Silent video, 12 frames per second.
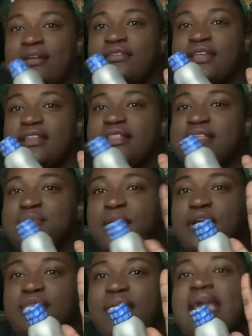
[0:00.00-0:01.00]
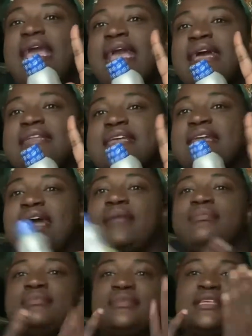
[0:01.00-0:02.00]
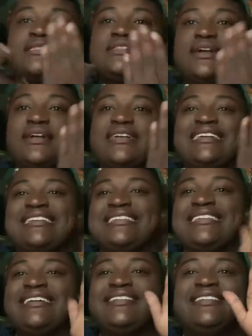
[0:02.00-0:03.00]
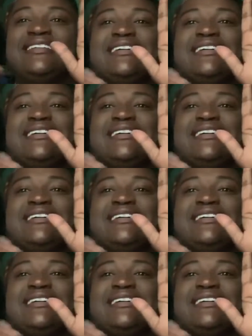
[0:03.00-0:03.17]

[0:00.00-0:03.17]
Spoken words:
than this part of my hand and I'm this dark. So